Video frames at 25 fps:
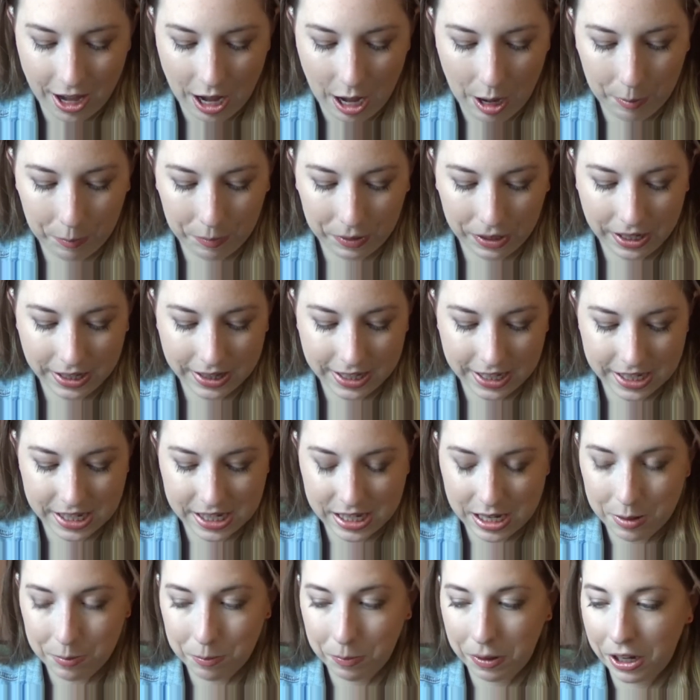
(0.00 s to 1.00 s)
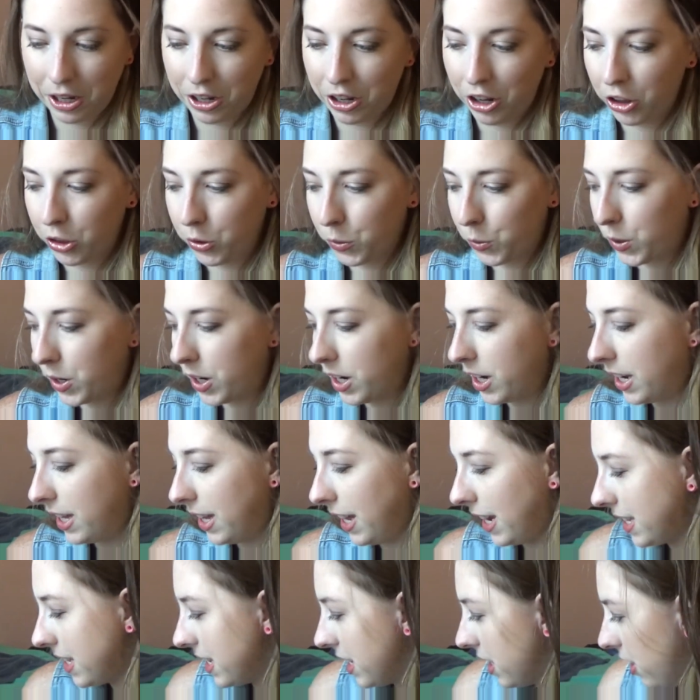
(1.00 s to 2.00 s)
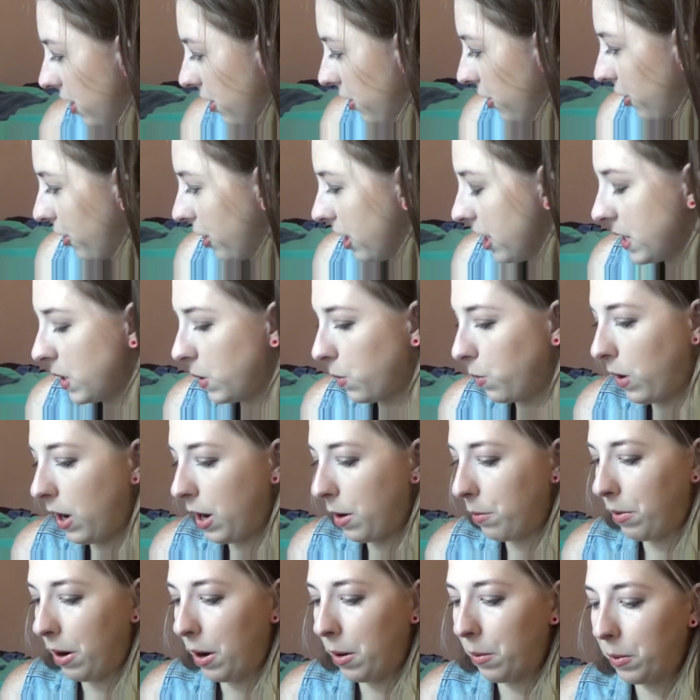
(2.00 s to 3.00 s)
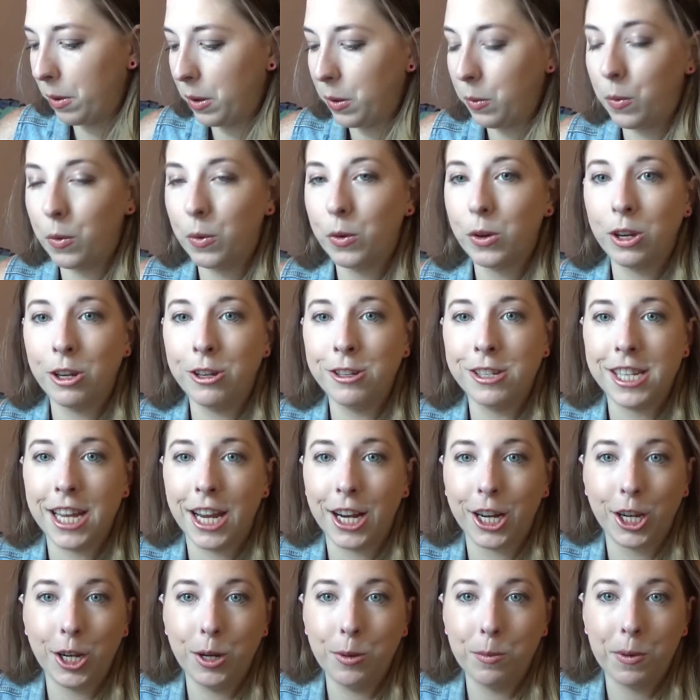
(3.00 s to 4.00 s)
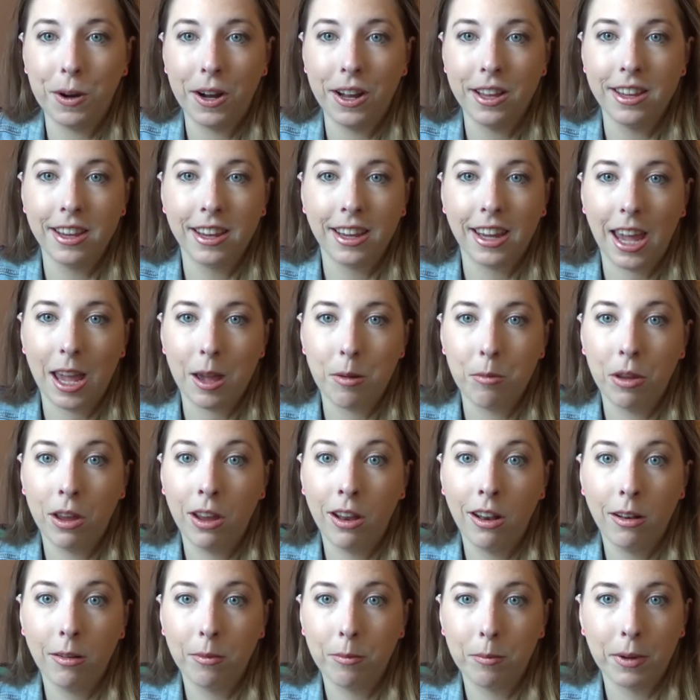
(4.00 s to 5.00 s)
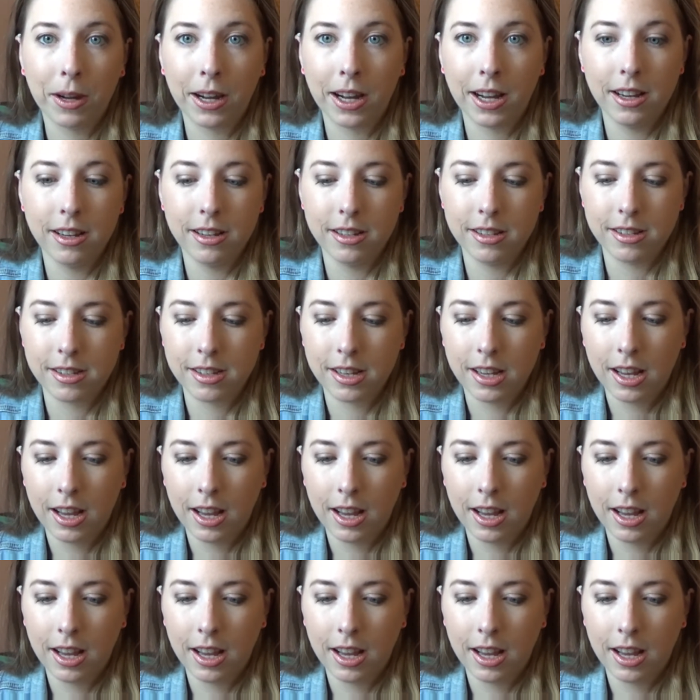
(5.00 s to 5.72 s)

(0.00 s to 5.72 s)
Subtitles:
I'm glad they sent me another one, and that's another reason why I probably won't use that coupon that came in, because